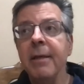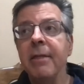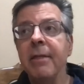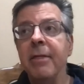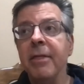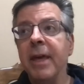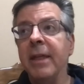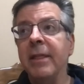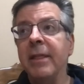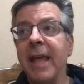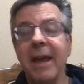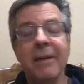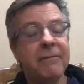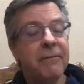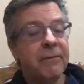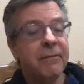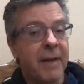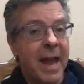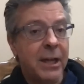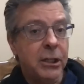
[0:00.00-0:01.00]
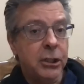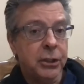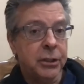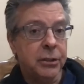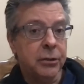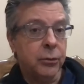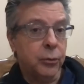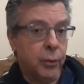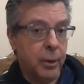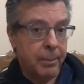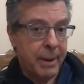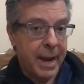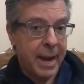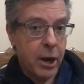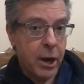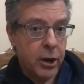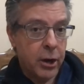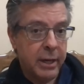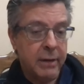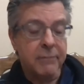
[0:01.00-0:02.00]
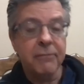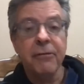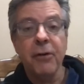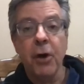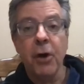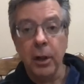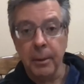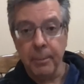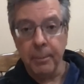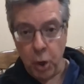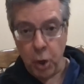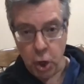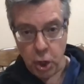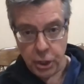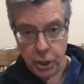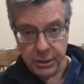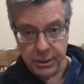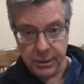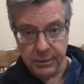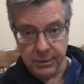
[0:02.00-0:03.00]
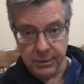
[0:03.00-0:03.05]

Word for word: then that fascial repair can fall apart.